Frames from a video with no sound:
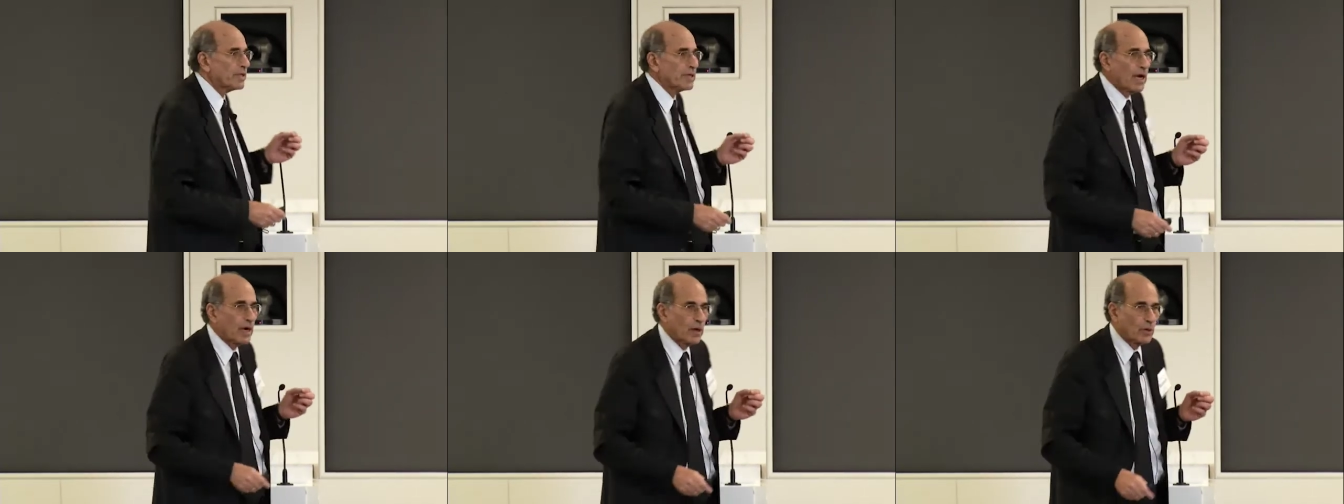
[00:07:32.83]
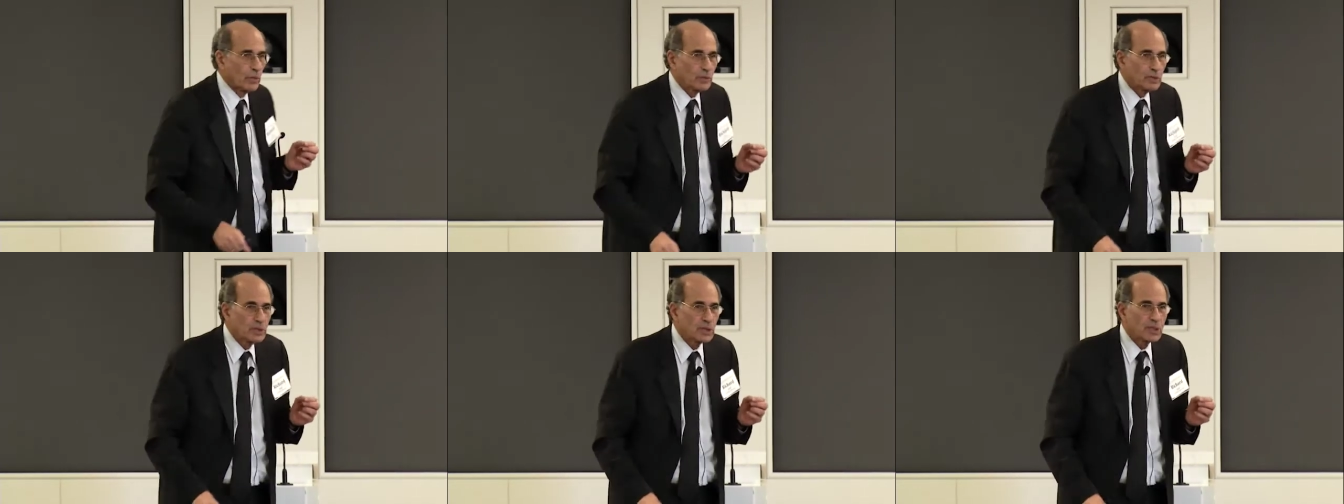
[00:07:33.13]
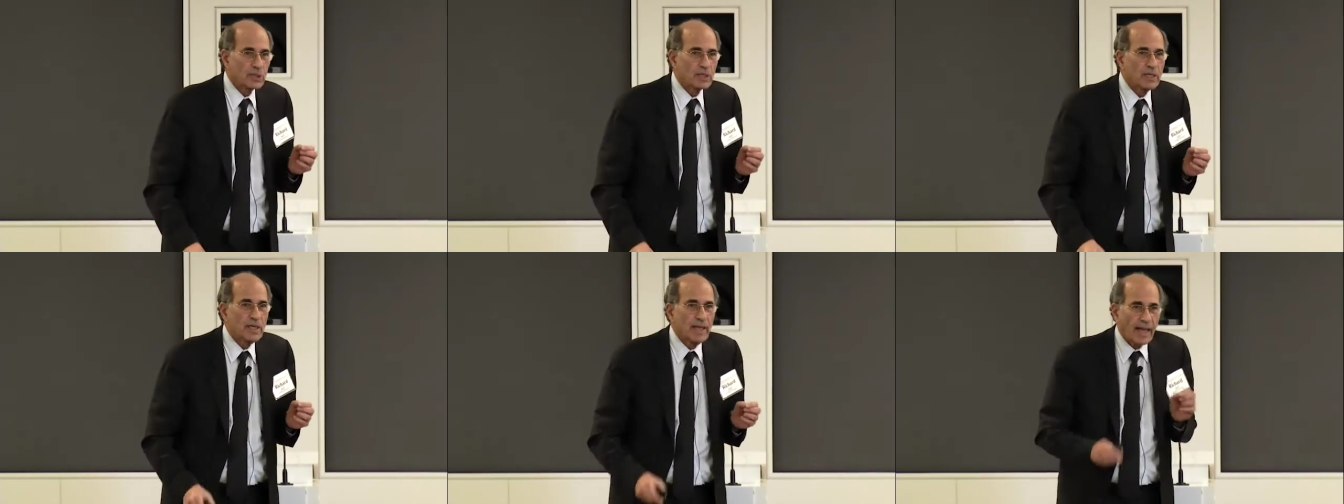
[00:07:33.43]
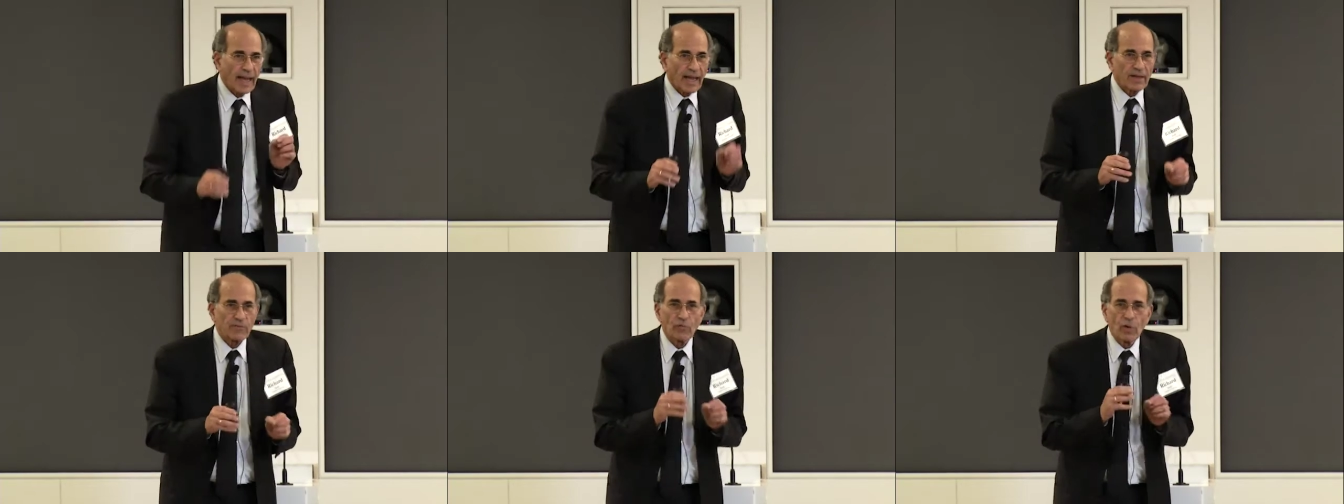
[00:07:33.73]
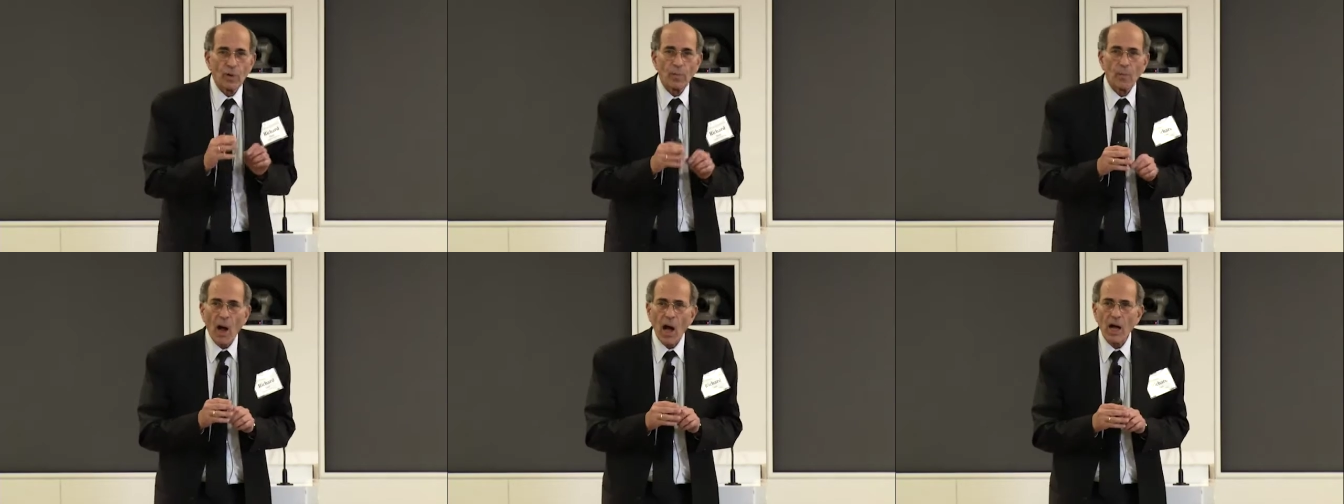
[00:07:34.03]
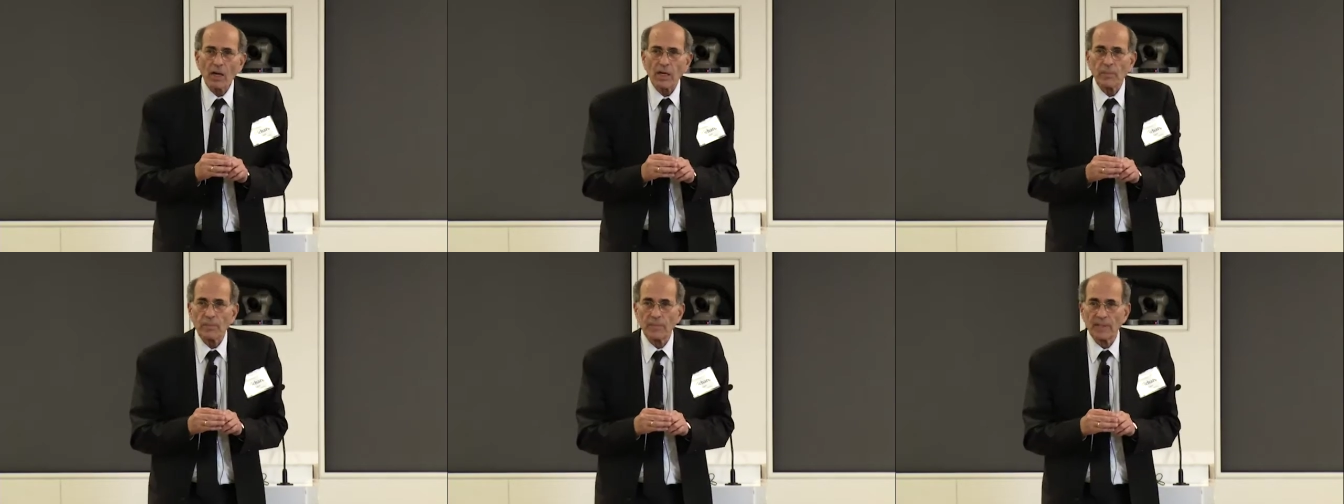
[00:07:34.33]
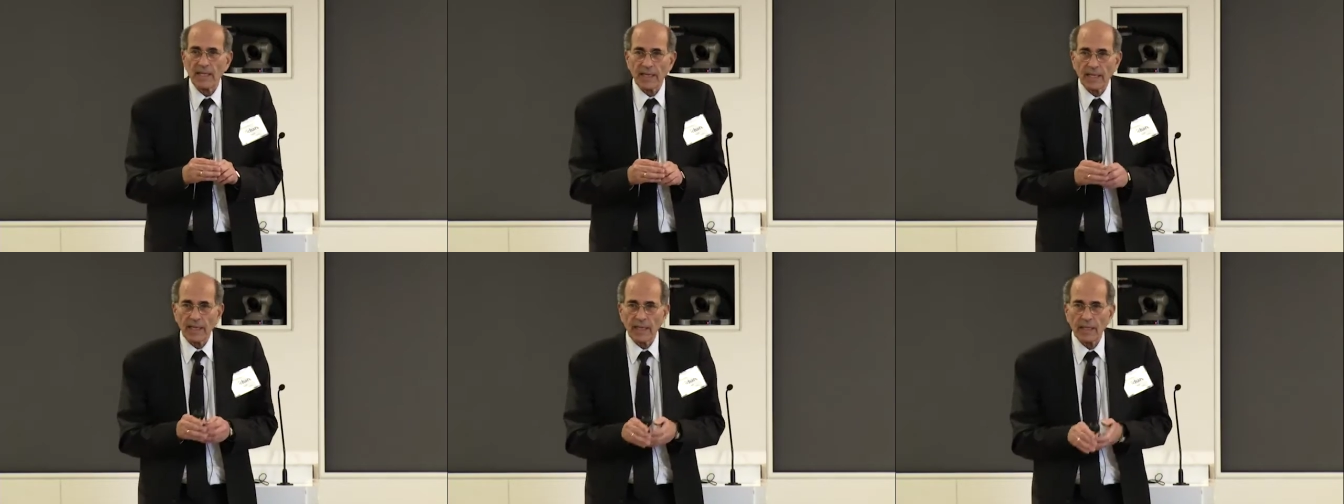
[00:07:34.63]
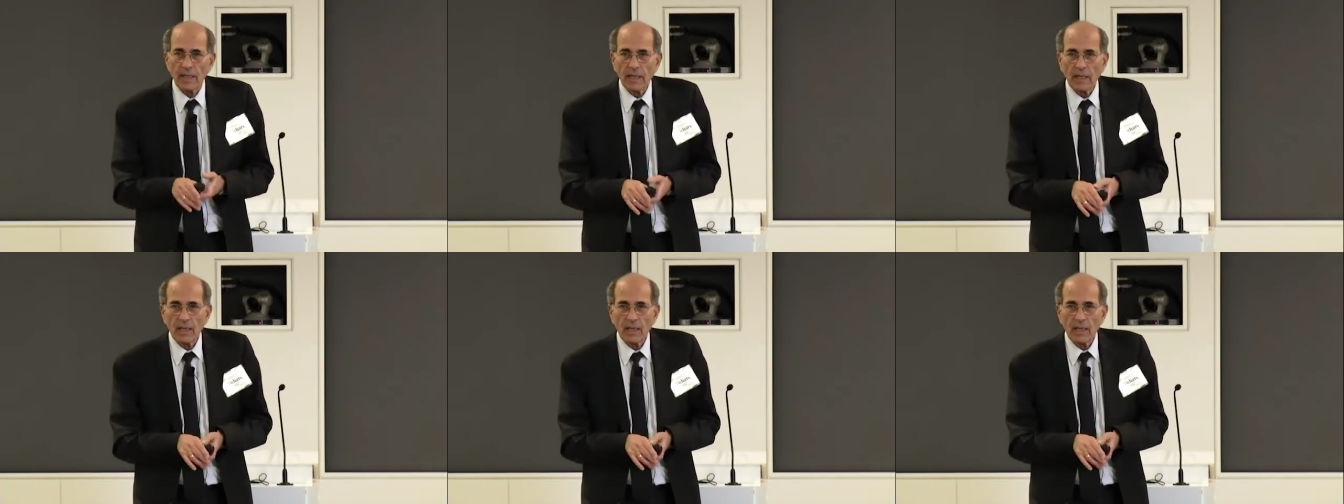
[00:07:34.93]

nose. And remarkably,